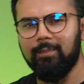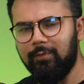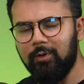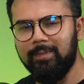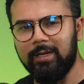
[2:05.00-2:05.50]

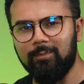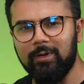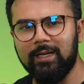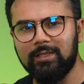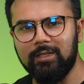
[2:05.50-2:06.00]
Before we begin, we
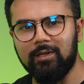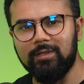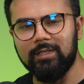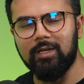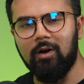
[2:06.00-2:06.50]
actually
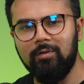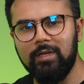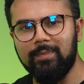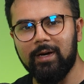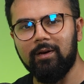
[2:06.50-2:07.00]
noticed only
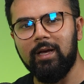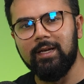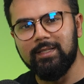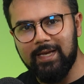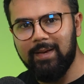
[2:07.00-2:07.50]
about
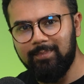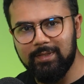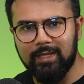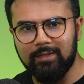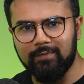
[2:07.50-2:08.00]

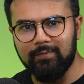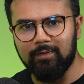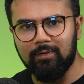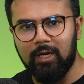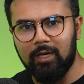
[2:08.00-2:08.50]
10% of
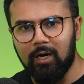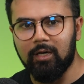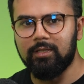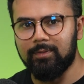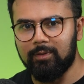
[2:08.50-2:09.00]
you
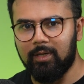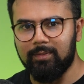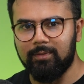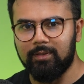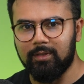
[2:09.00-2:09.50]
are
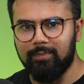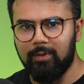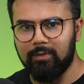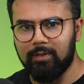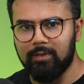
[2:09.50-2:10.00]
subscribed to the
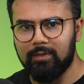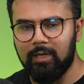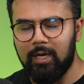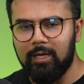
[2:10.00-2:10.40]
podcast.